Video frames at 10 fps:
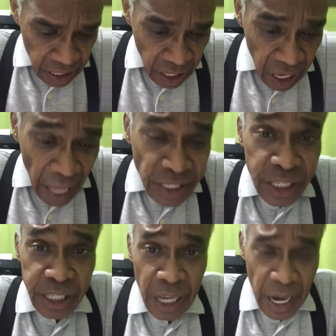
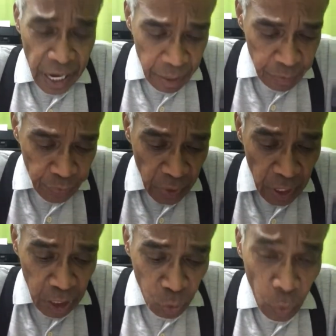lunchtime,
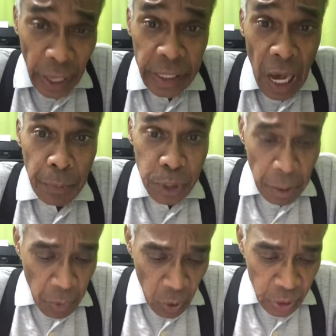it went up
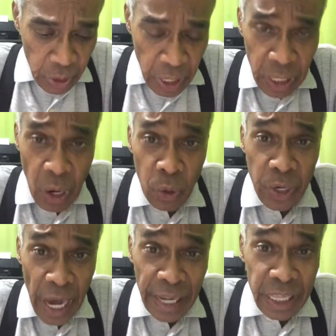some more,
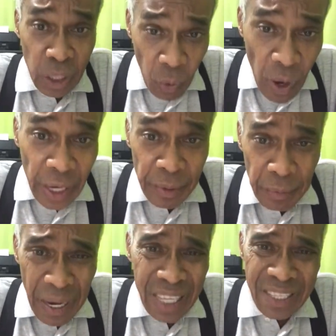around
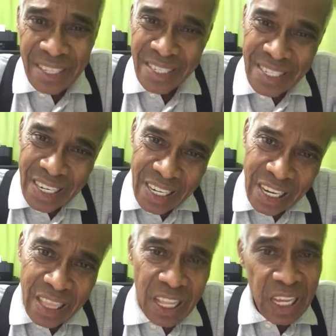91. But
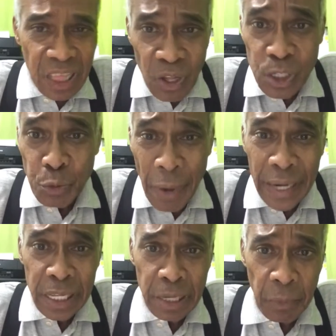it looks
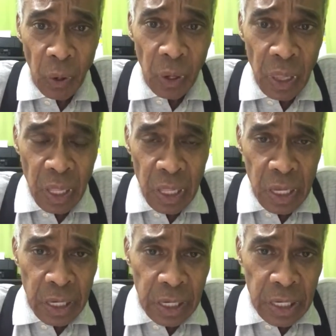manageable.
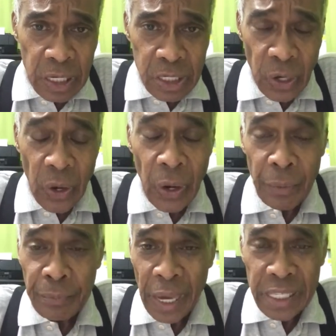
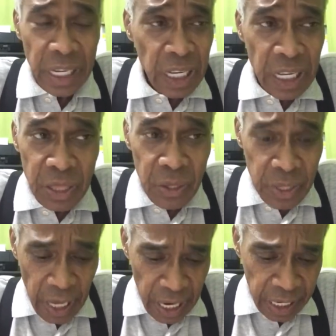So basically
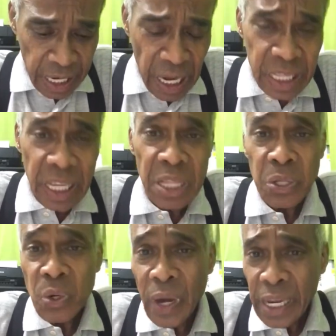today I didn't
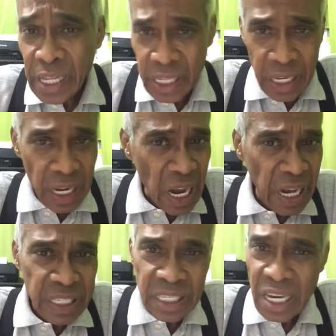do anything.
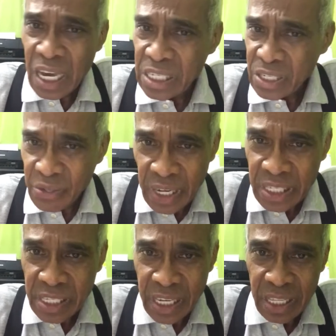I just
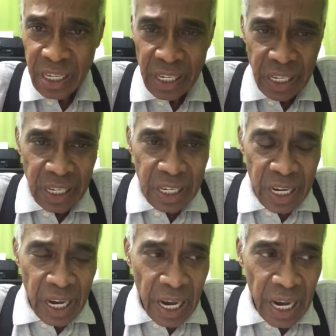rested.
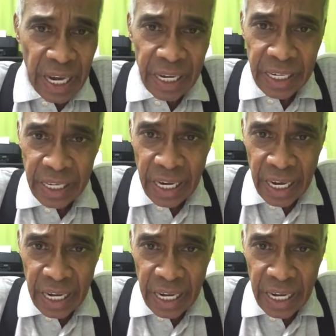I